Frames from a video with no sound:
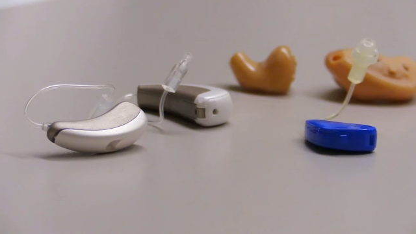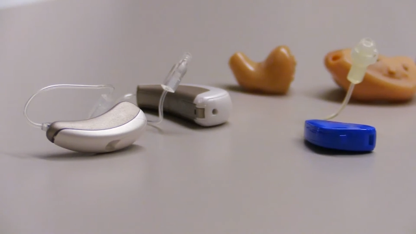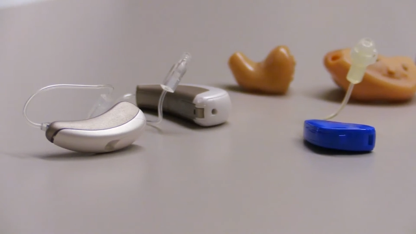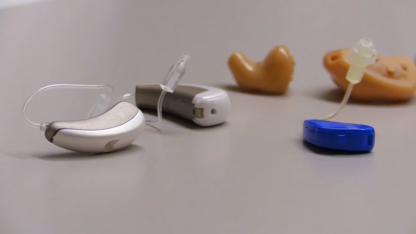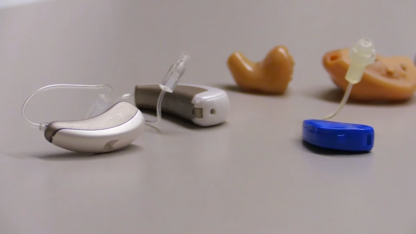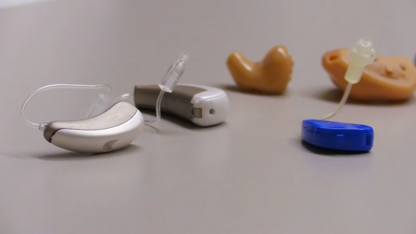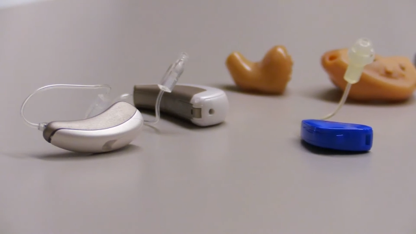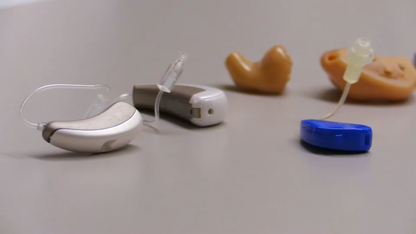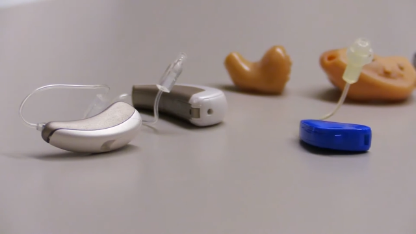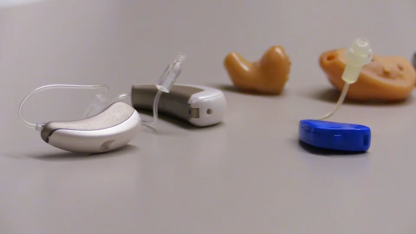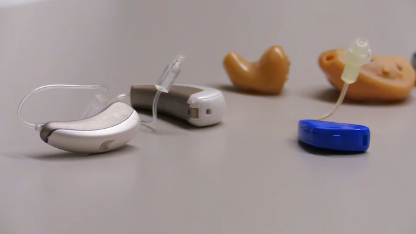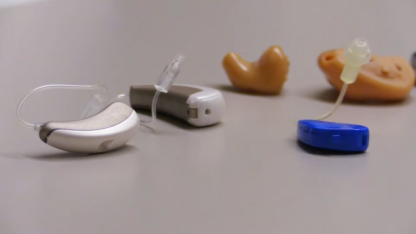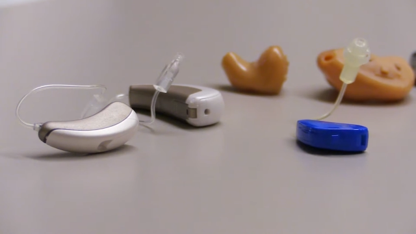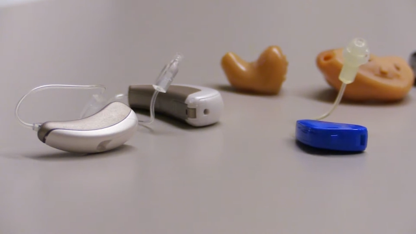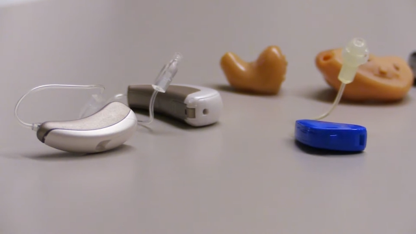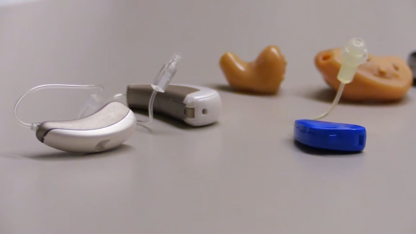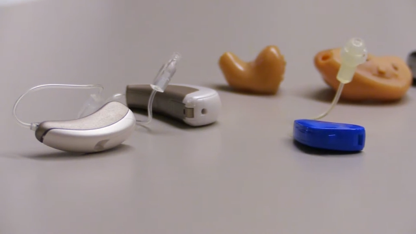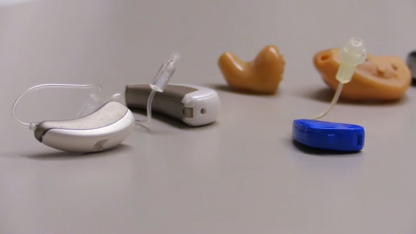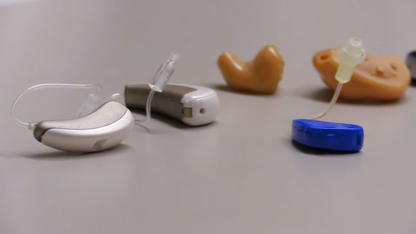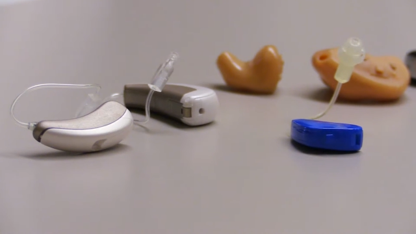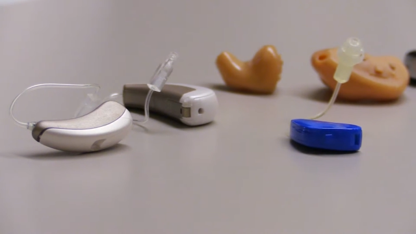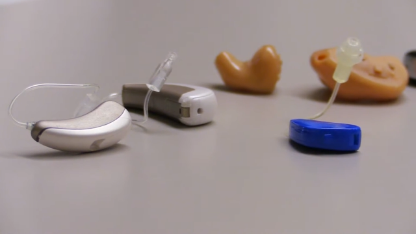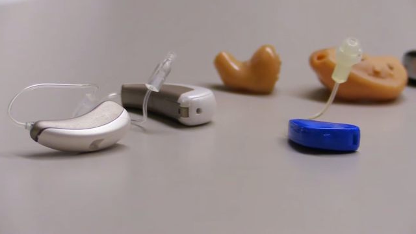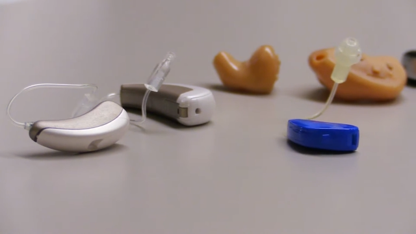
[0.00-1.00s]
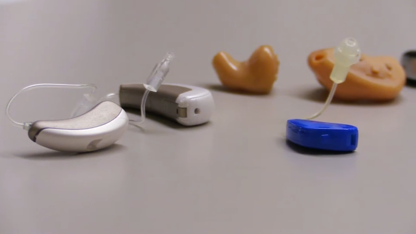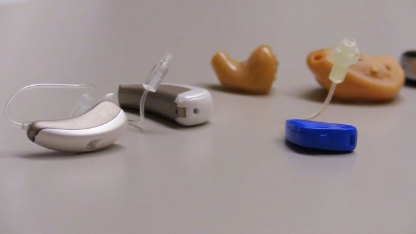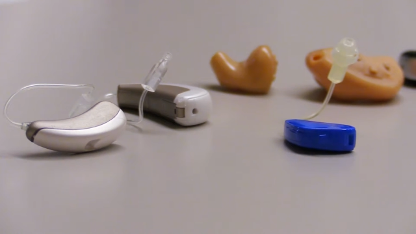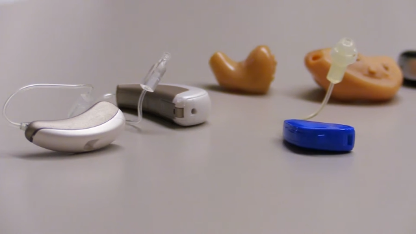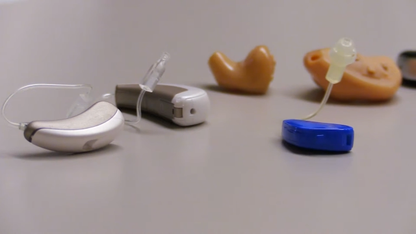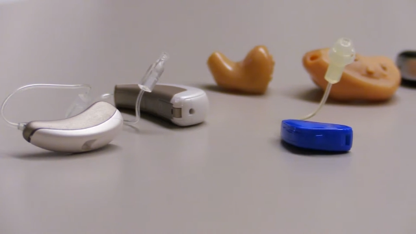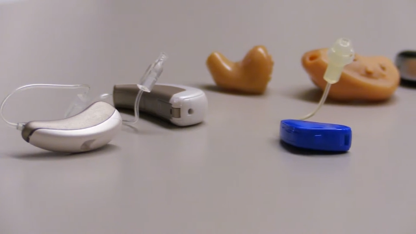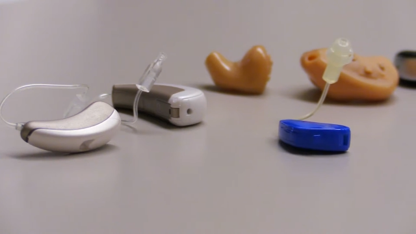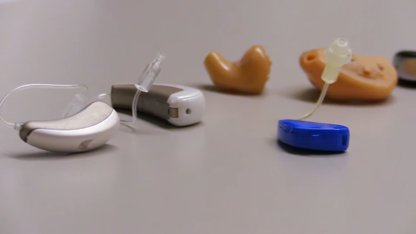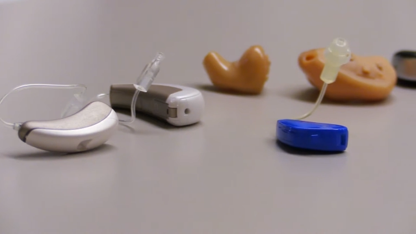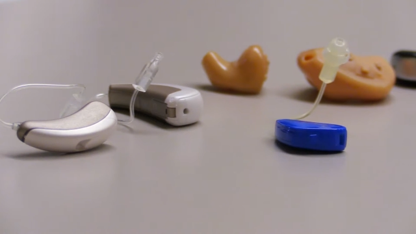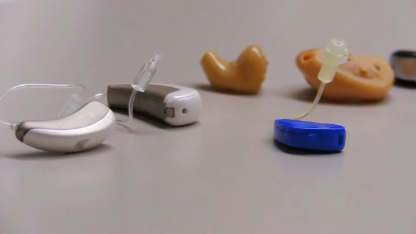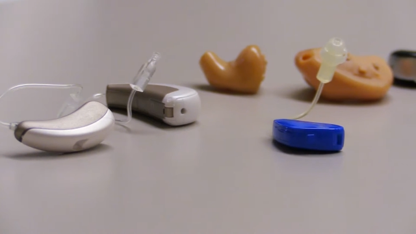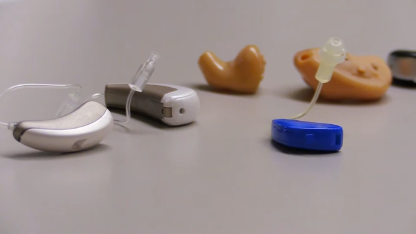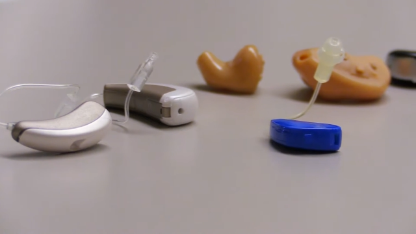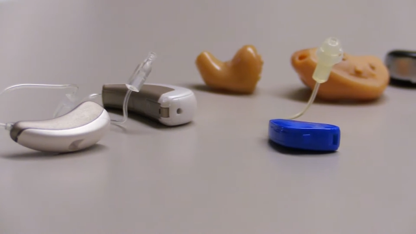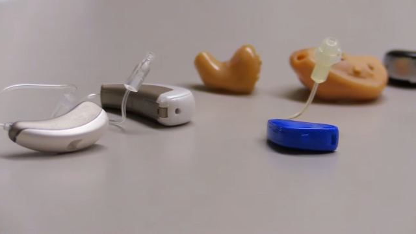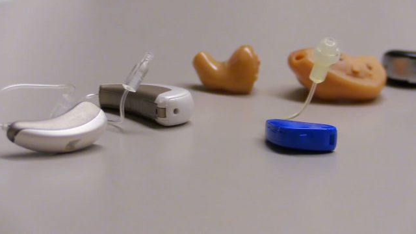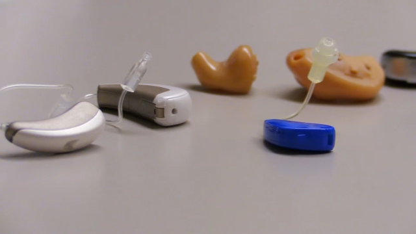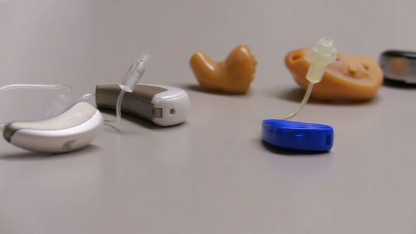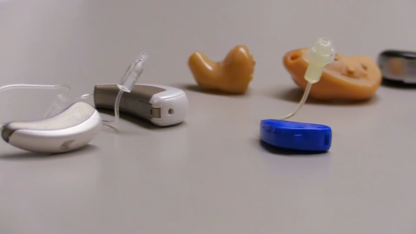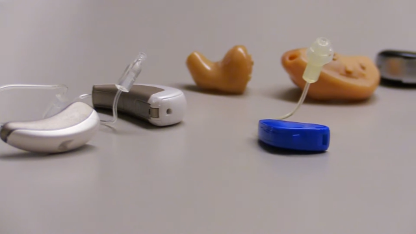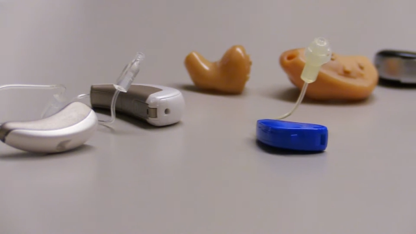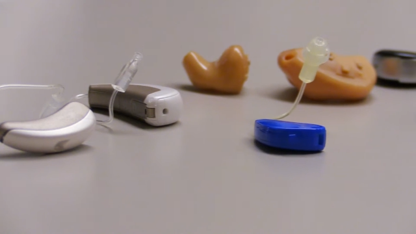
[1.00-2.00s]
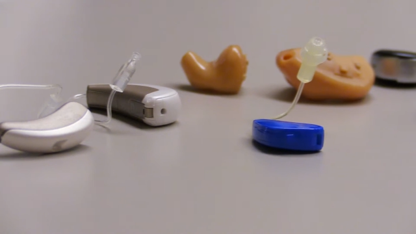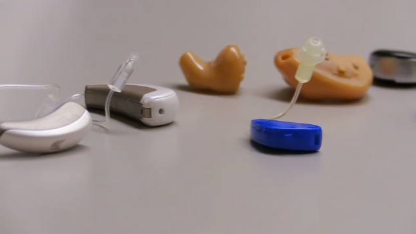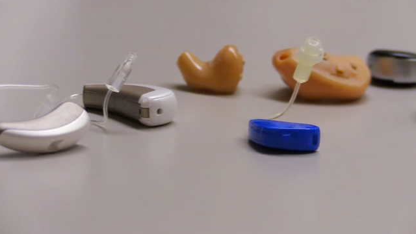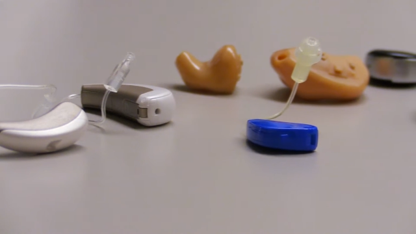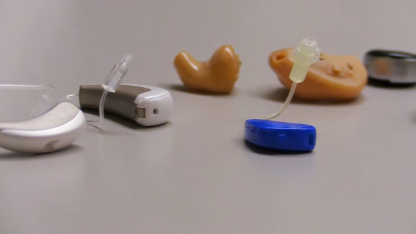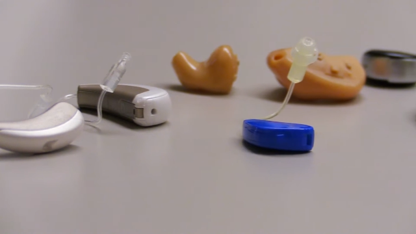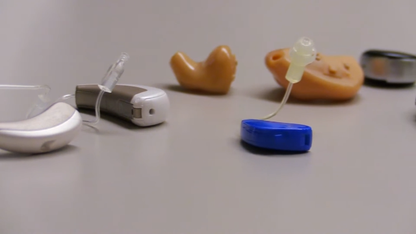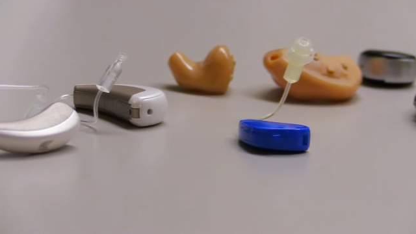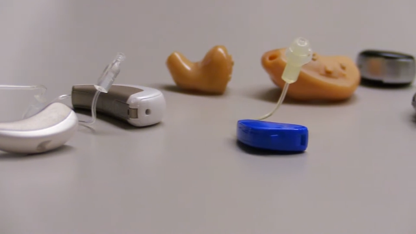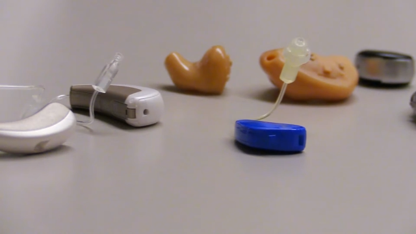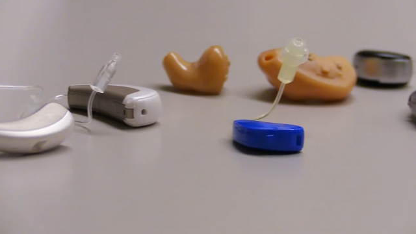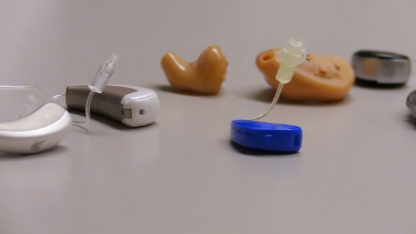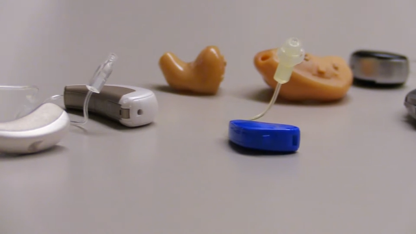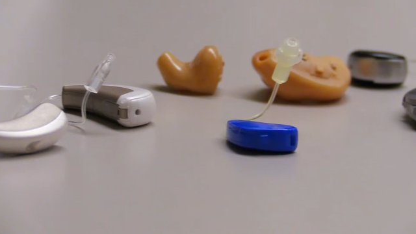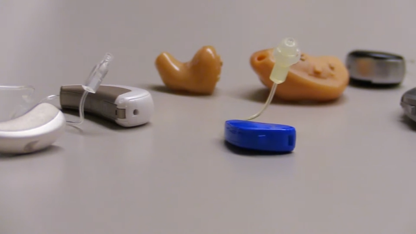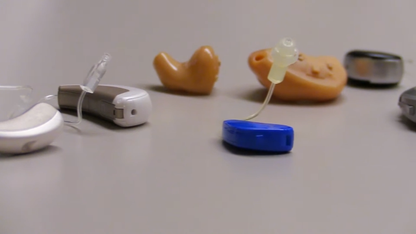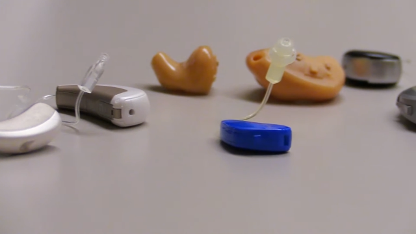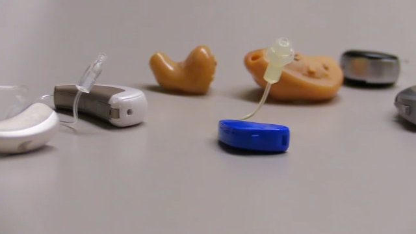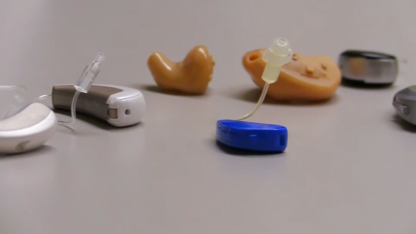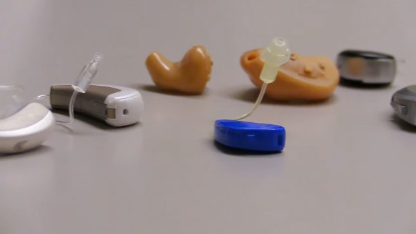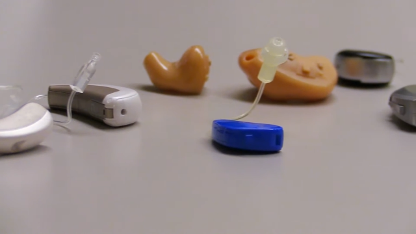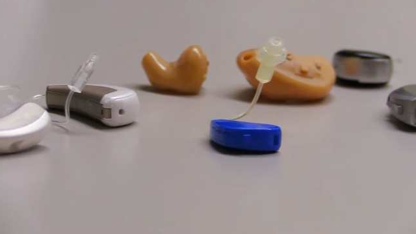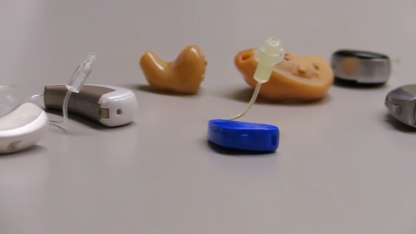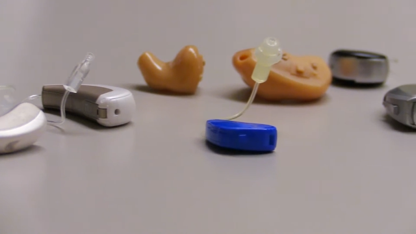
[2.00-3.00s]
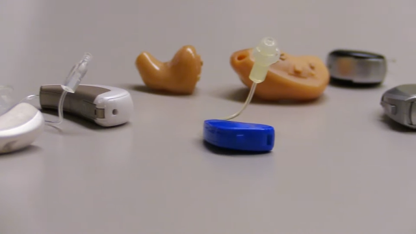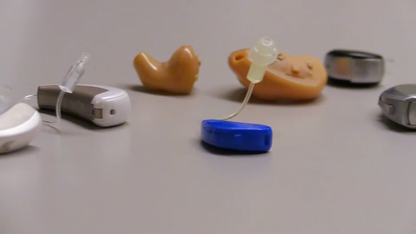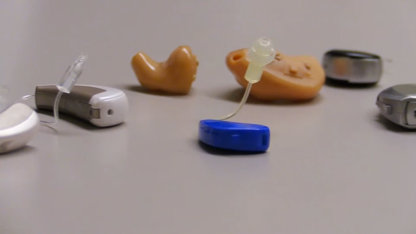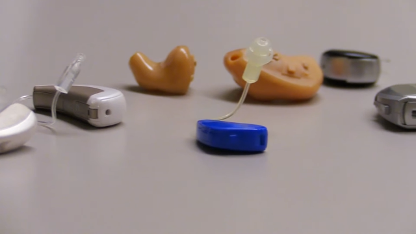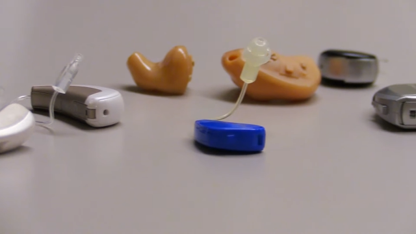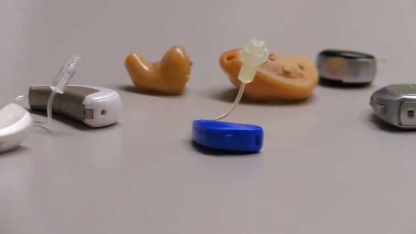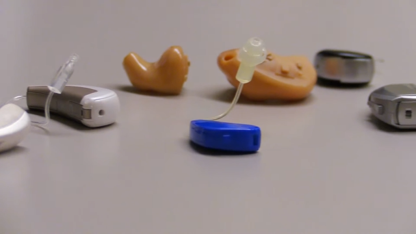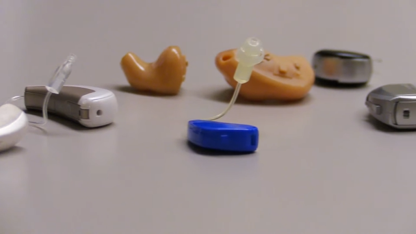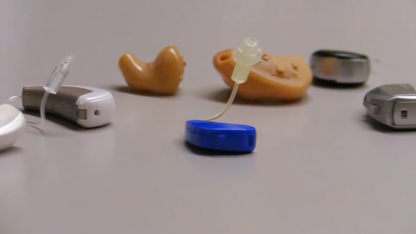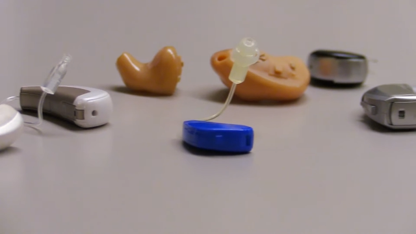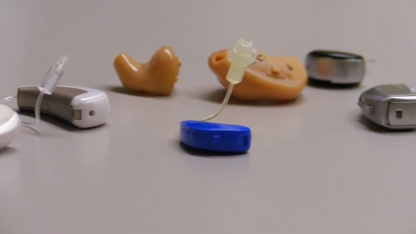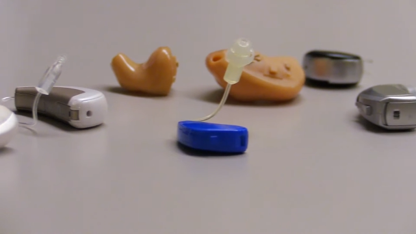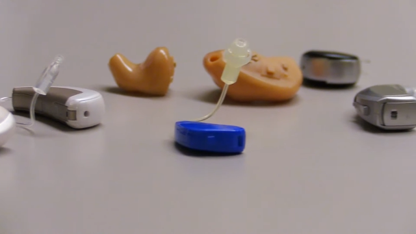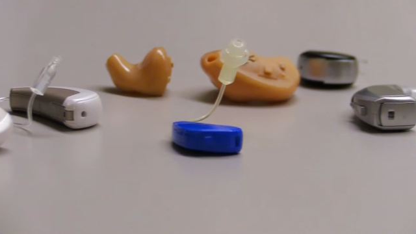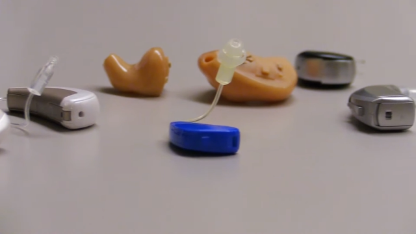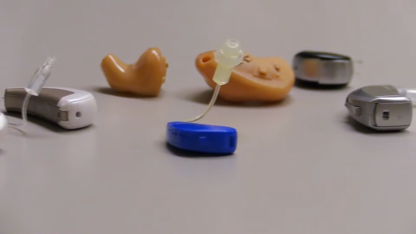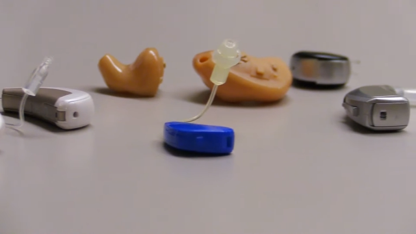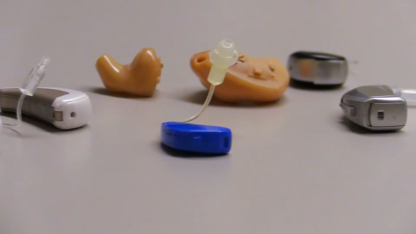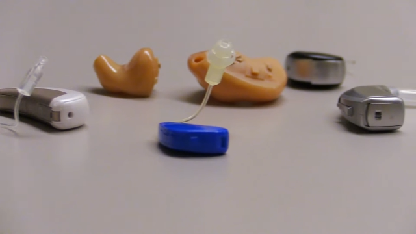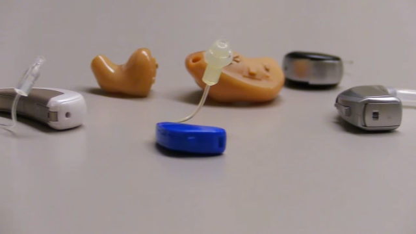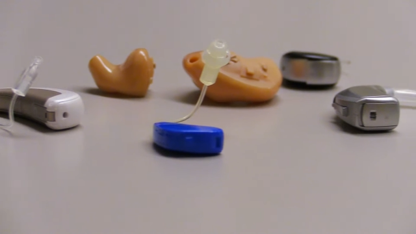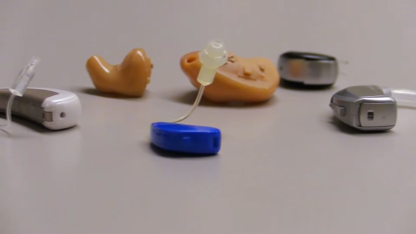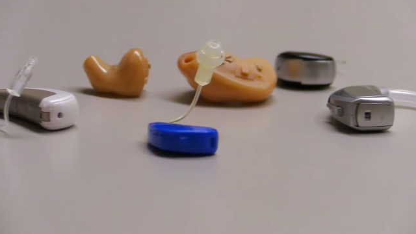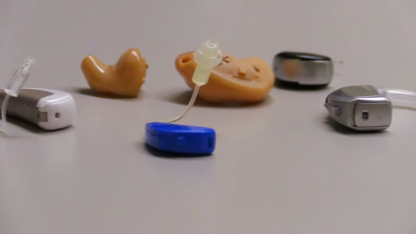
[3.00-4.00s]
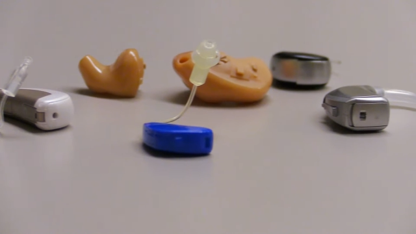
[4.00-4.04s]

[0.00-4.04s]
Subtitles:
(no speaker visible)